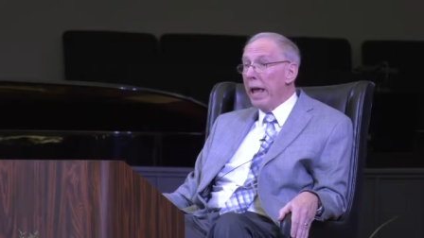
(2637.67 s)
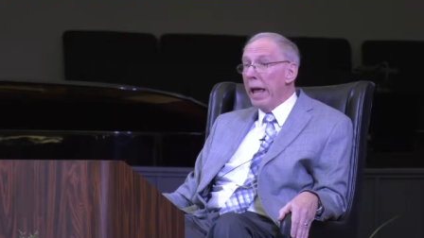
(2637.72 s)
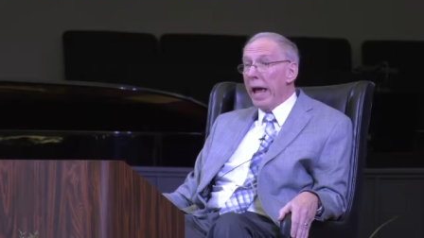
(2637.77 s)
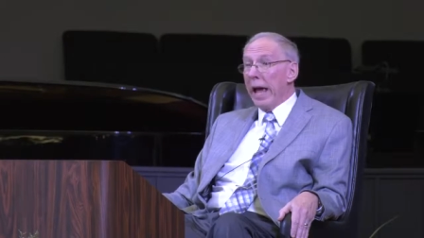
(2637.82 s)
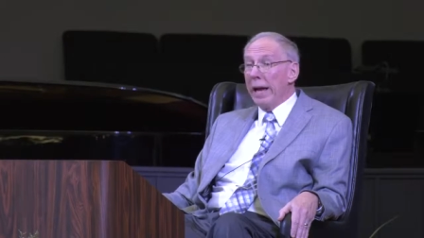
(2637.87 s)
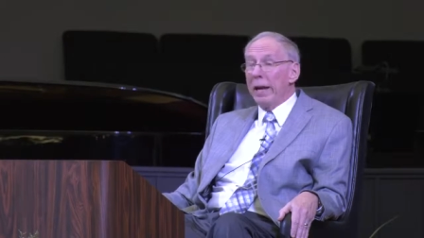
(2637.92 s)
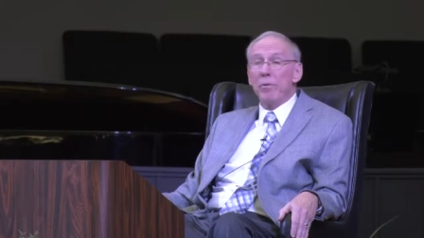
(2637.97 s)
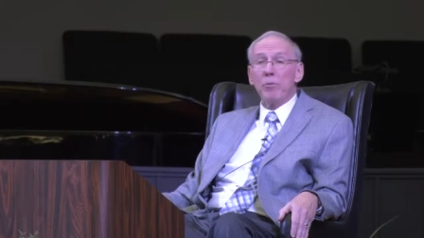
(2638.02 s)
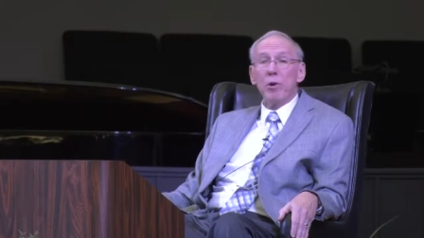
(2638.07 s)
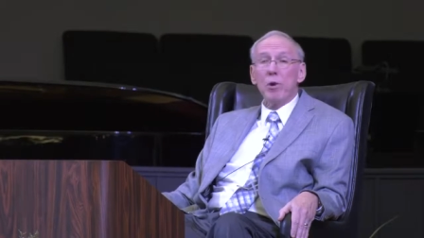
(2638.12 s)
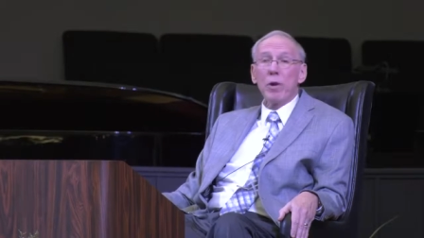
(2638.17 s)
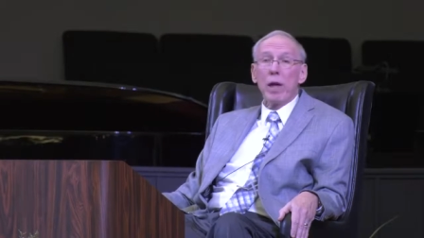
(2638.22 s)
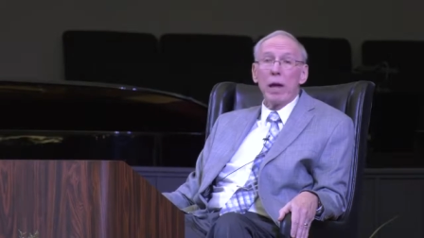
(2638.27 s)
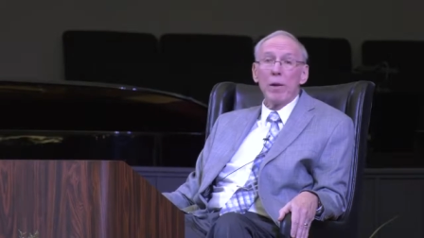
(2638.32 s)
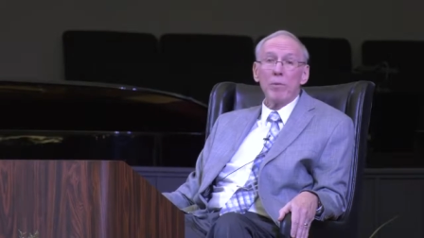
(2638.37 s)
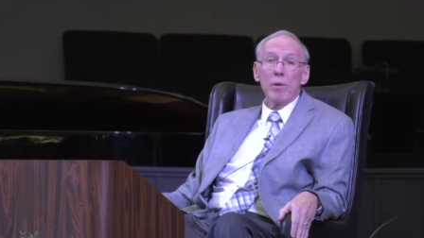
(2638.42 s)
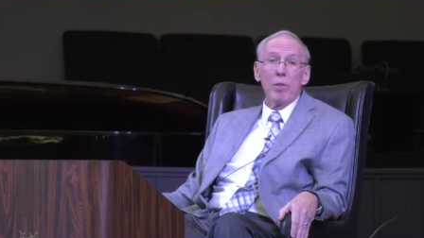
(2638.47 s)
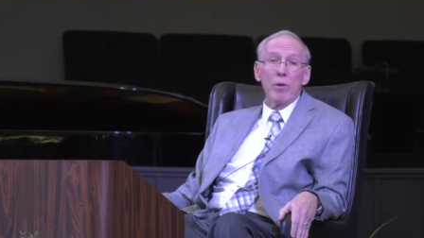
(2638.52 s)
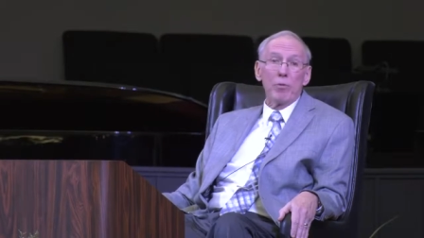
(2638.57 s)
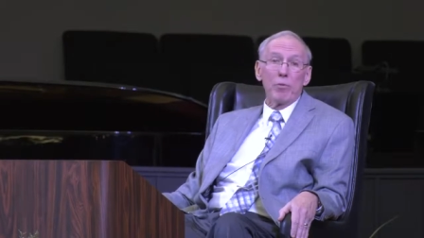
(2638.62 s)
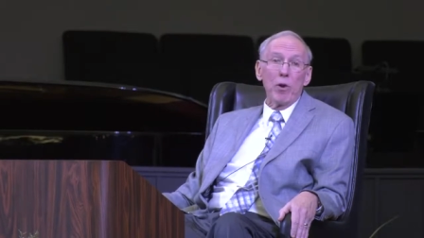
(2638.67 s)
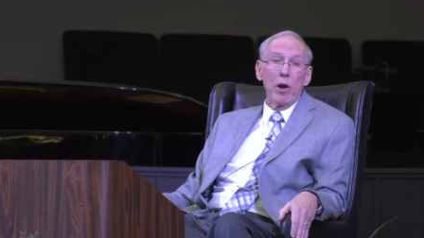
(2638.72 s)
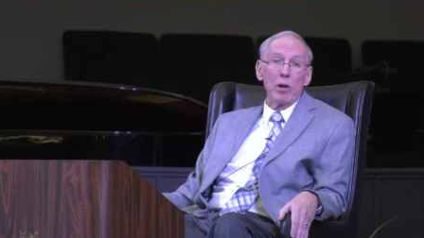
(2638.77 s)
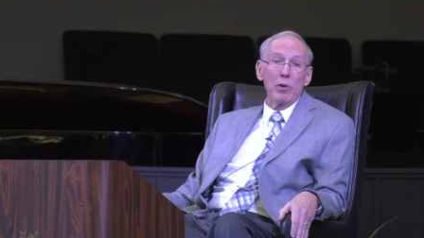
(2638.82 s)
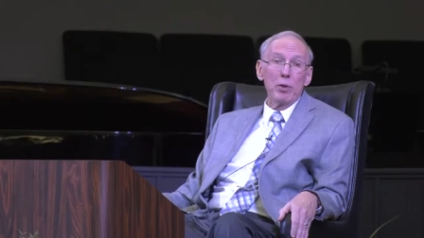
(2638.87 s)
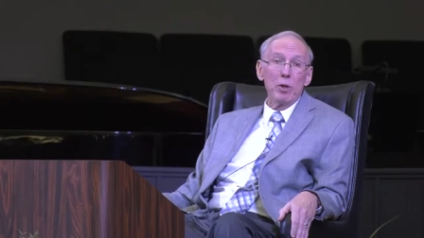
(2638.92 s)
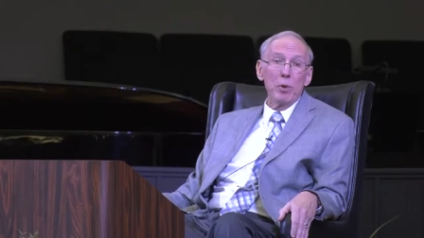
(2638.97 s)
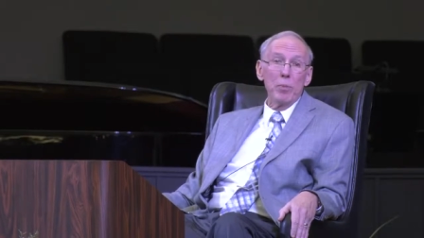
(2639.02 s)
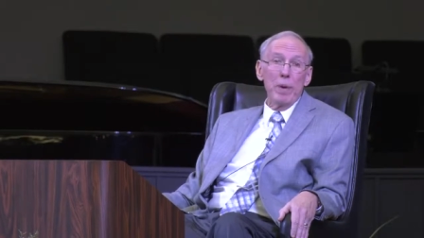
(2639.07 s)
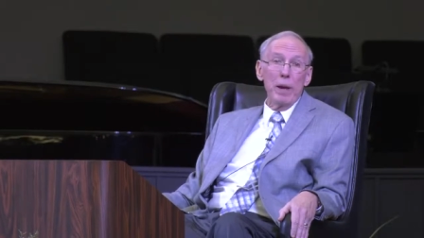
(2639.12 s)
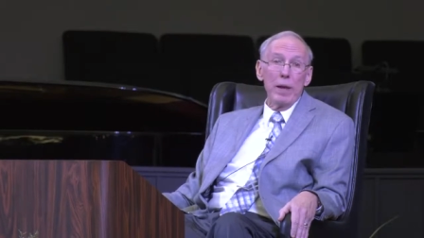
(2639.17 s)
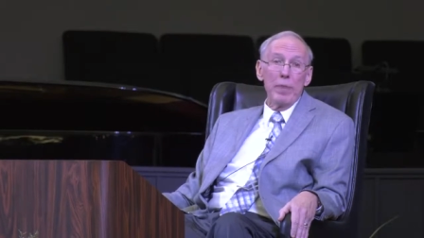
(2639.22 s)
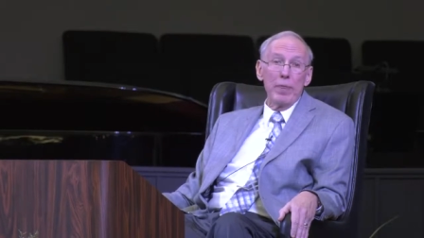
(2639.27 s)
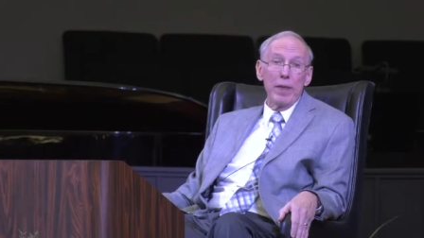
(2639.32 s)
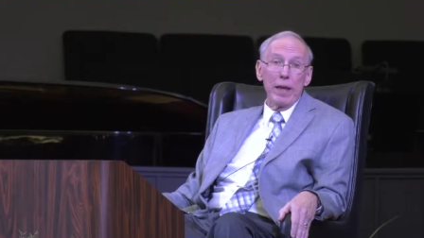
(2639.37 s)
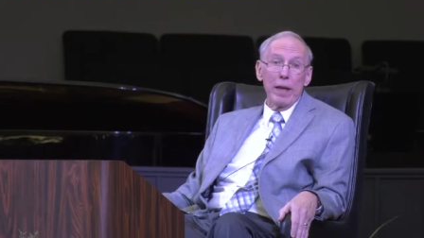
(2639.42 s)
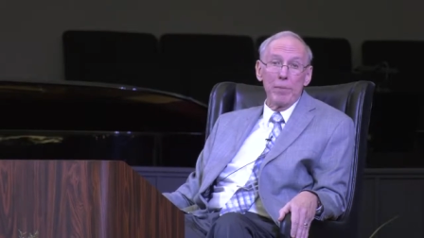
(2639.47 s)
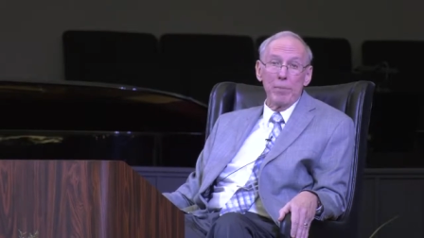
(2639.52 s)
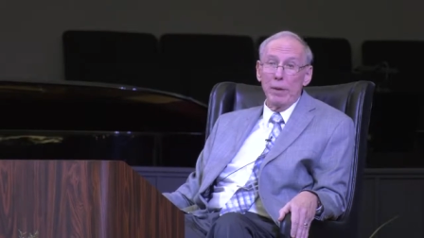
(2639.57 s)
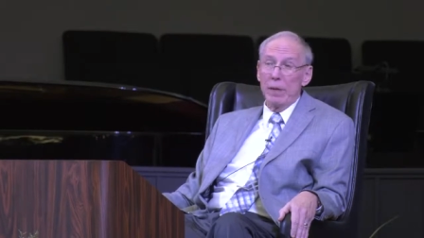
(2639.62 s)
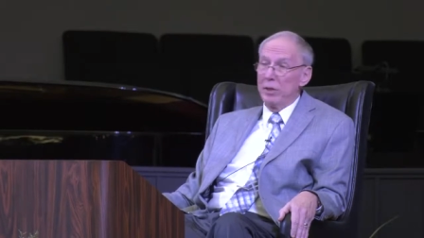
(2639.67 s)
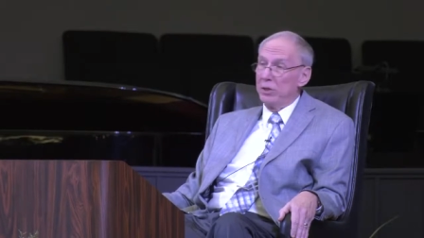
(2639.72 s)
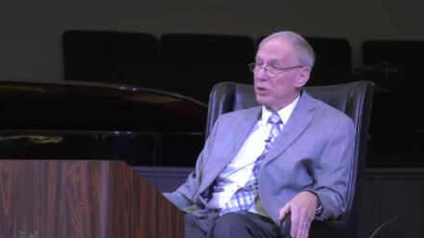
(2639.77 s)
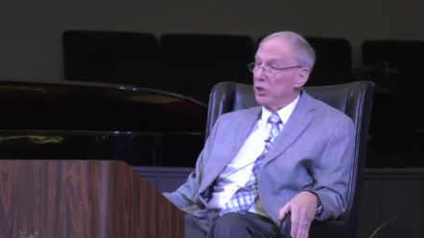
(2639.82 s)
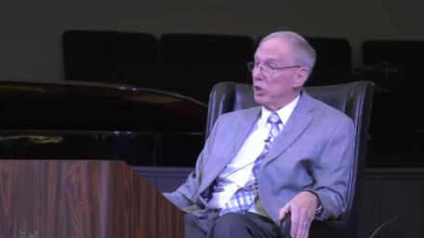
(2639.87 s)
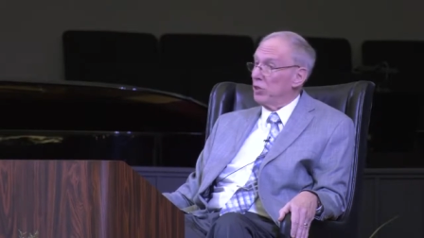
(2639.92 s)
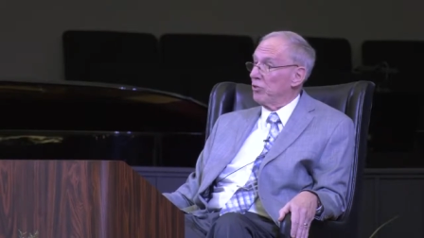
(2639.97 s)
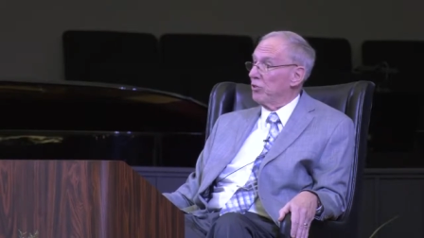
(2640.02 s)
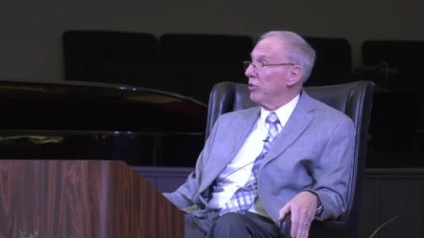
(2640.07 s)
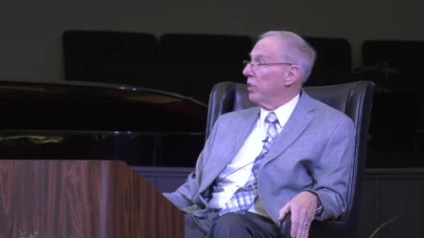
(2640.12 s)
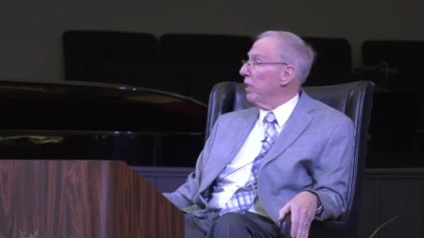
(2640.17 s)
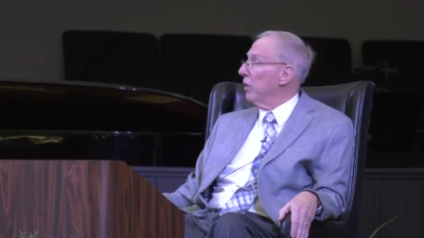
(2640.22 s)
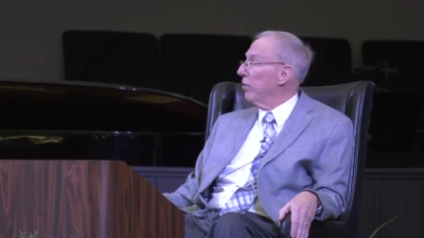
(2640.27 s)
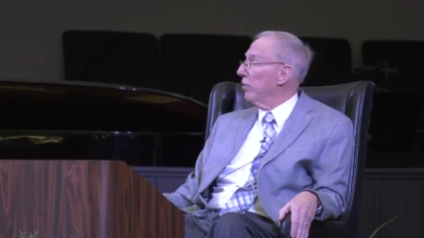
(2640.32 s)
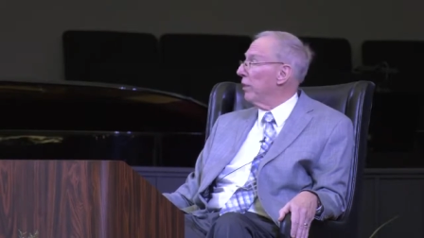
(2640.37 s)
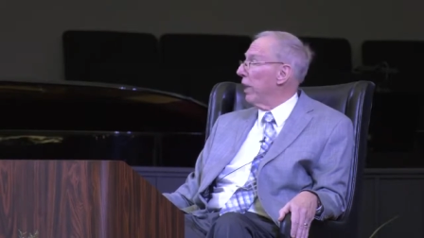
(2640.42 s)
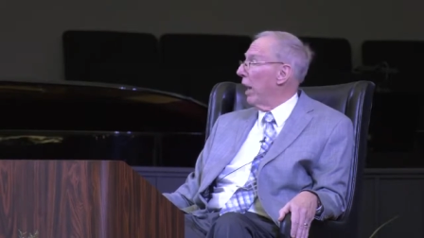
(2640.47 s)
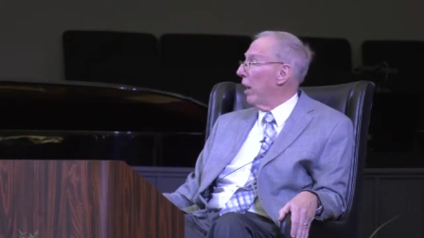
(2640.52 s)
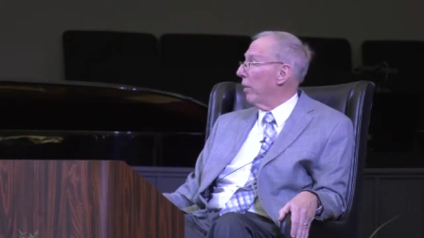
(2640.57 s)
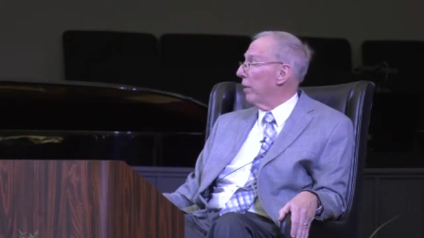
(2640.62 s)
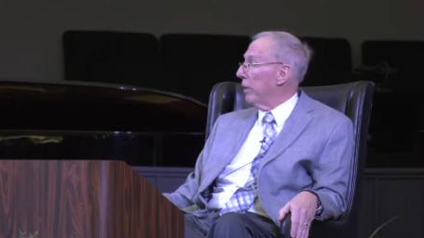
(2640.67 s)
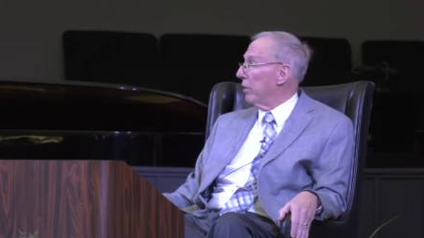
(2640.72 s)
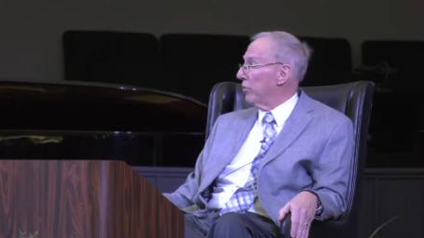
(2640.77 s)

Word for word: And if you came to the front, you may think it means just kneel down.